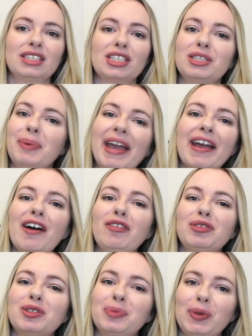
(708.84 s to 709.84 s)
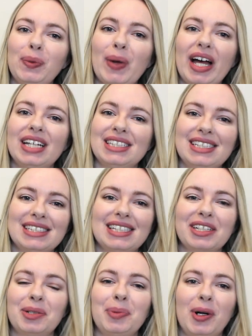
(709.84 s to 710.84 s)
So speaking of small purses
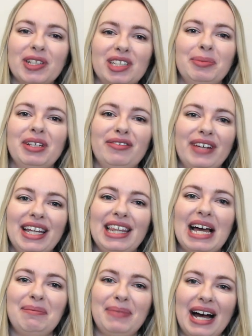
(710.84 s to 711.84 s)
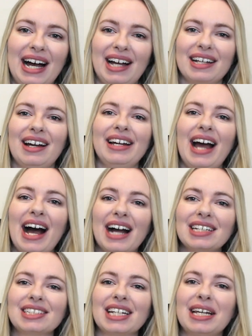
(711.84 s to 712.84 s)
that could possibly fit in that bag, I
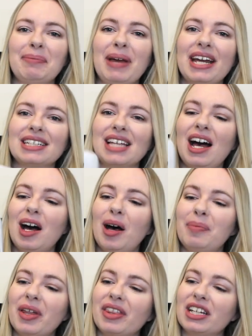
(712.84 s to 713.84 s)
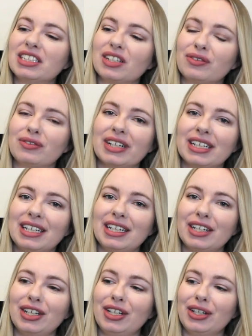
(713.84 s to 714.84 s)
actually picked up this
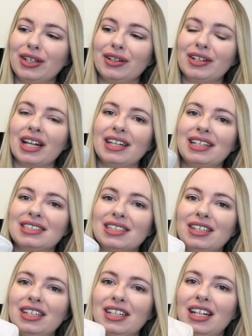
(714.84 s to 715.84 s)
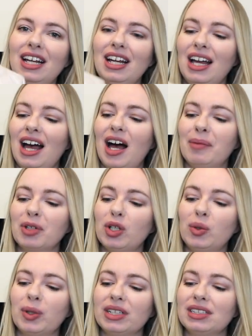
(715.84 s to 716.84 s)
really cute little
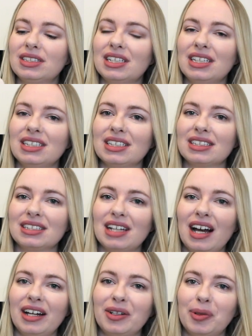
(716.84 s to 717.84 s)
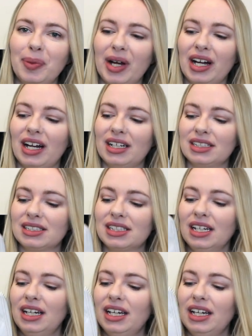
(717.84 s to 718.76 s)
quilted style purse.